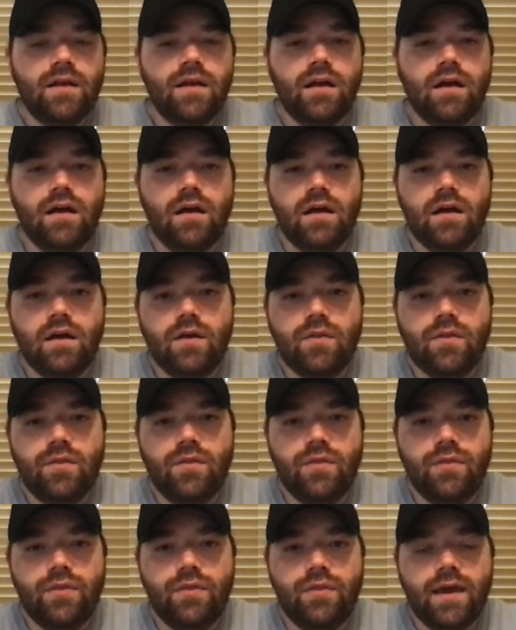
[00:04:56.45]

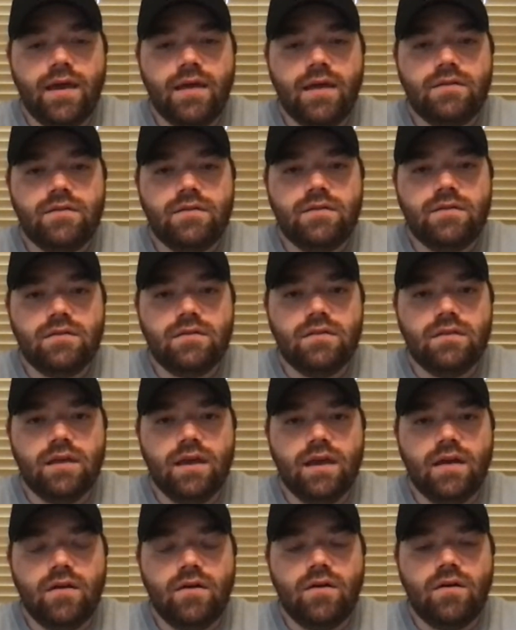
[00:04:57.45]

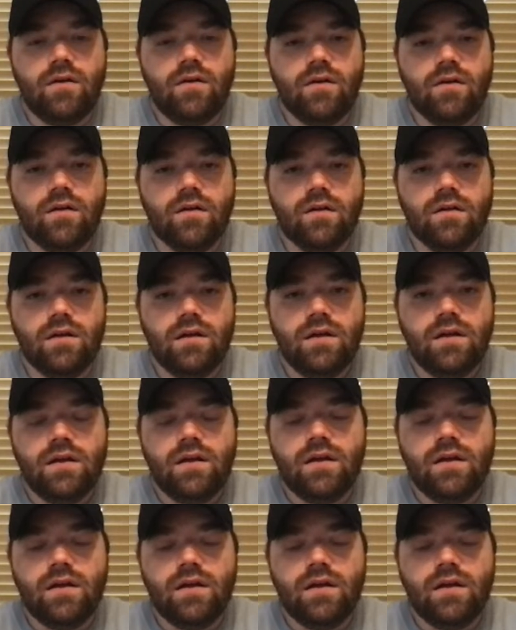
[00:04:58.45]
that are